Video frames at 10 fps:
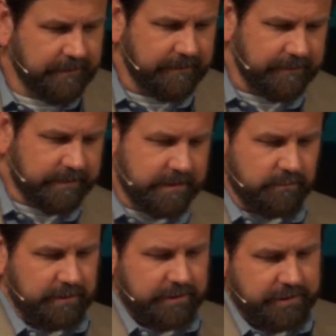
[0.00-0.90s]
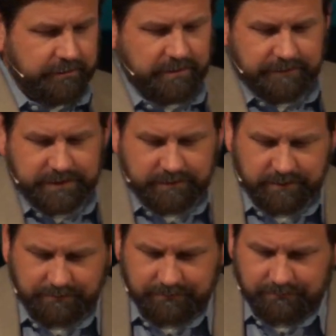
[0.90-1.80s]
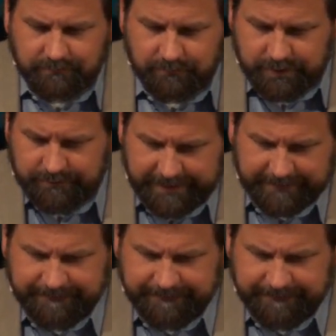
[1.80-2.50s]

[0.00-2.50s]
This is what the children of Israel were doing.